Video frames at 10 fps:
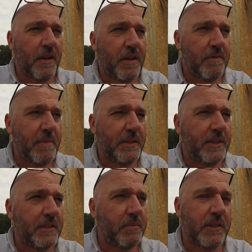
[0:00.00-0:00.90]
like I've
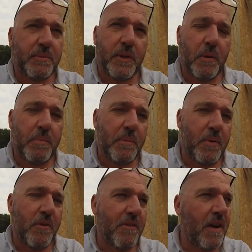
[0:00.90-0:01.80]
mentioned. Once we've got a bit
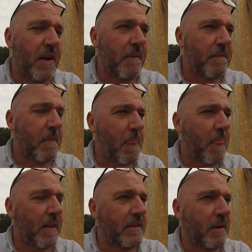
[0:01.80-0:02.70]
more,
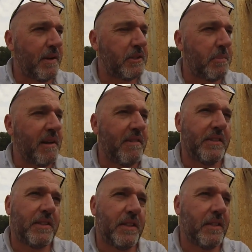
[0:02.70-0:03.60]

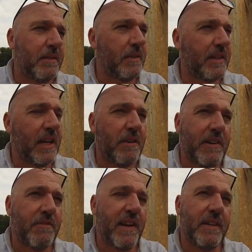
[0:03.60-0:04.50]
experience at getting
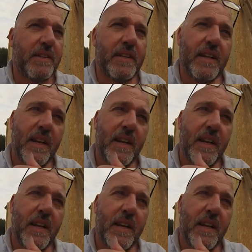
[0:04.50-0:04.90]
our head around